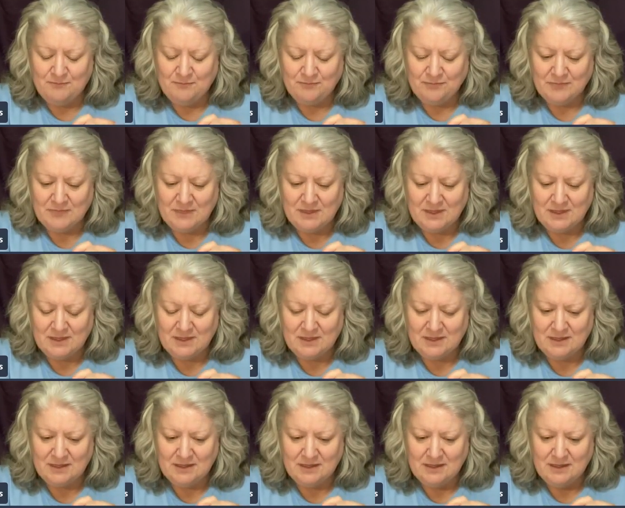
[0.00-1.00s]

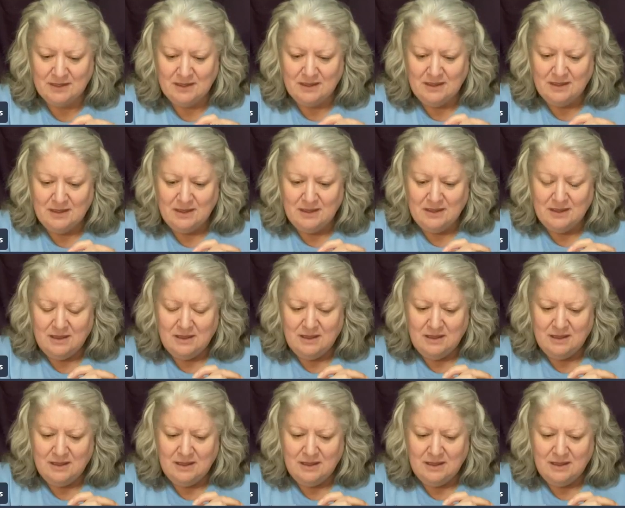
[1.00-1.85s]
Nobody speaks.